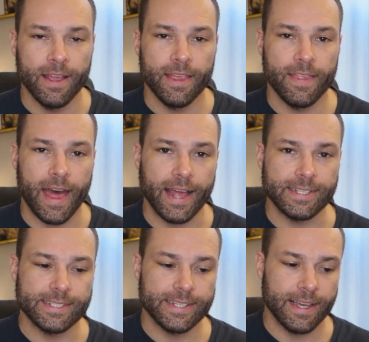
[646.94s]

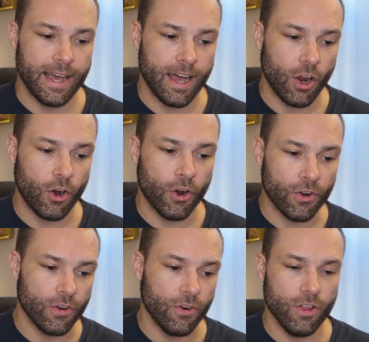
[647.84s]
that
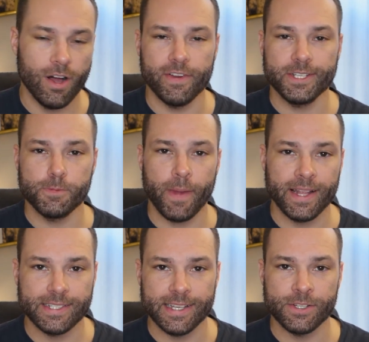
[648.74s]
hurdle of
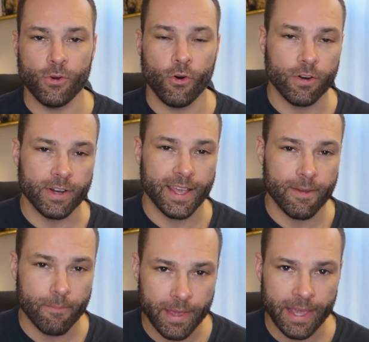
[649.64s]
expenses in order to
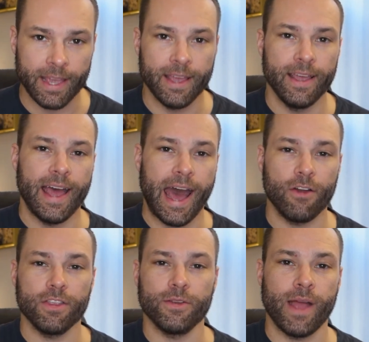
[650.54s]
get me
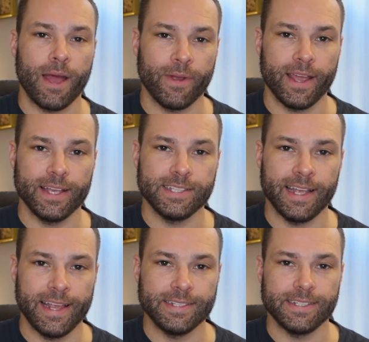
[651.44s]
out of the rat race
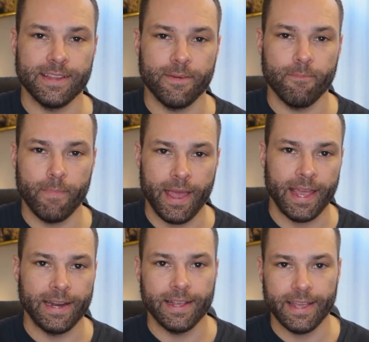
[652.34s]
and into the
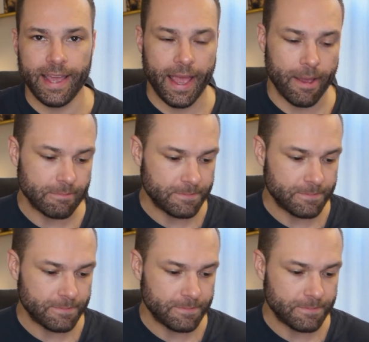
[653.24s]
main game.